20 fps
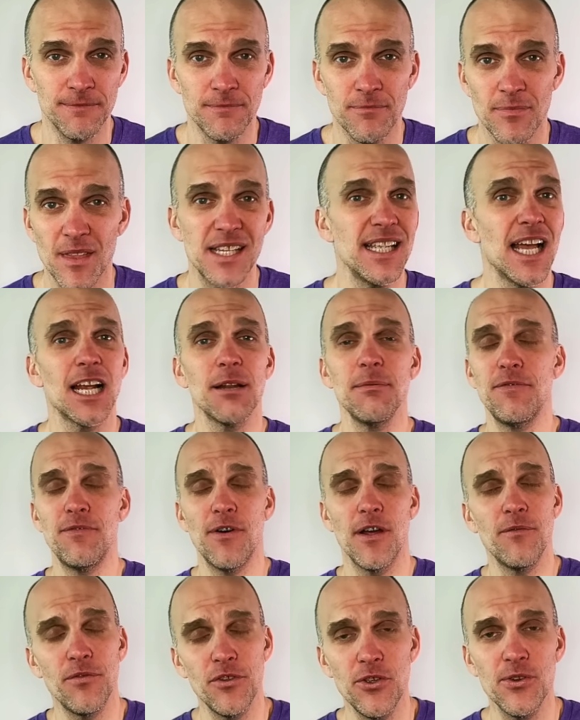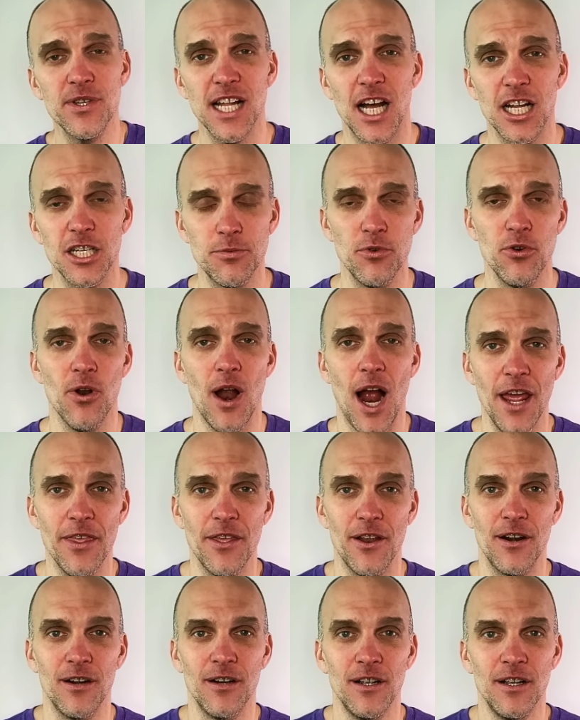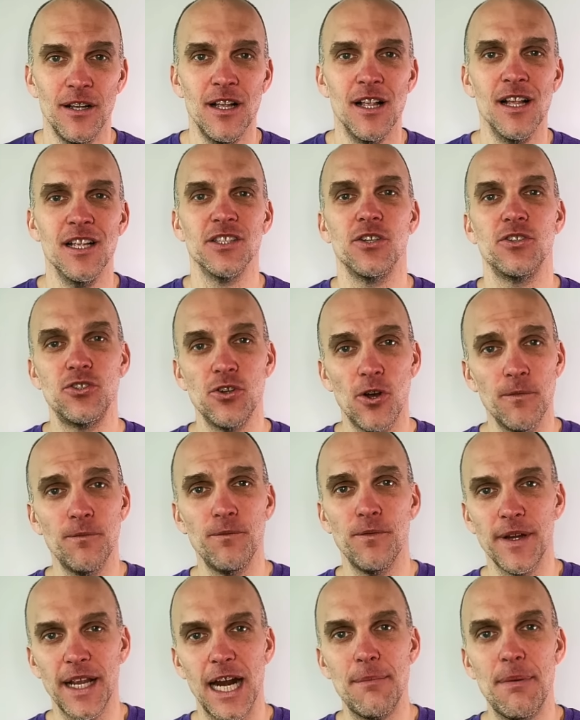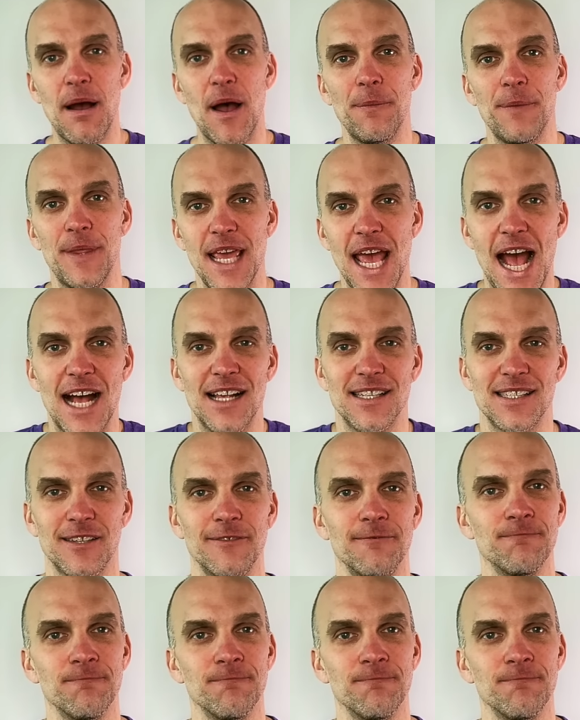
It's not going to be fun for you as an entrepreneur either. So don't forget about the ask.